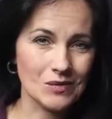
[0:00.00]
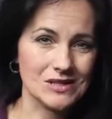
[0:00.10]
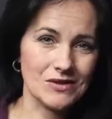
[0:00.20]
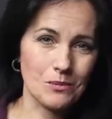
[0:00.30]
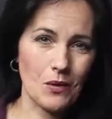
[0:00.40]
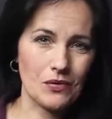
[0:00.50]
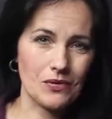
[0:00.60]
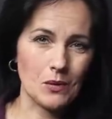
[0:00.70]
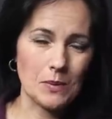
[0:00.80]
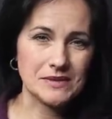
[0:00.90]
Once we both
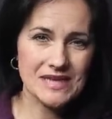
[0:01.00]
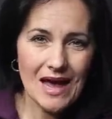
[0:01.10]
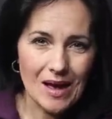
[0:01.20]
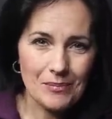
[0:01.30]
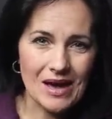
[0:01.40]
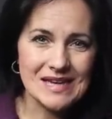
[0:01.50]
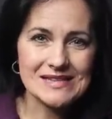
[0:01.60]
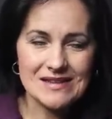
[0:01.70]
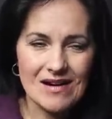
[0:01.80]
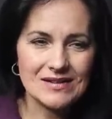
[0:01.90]
warmed up, I
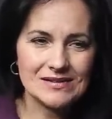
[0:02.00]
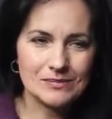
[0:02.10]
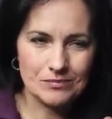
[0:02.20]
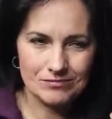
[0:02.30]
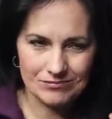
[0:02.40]
started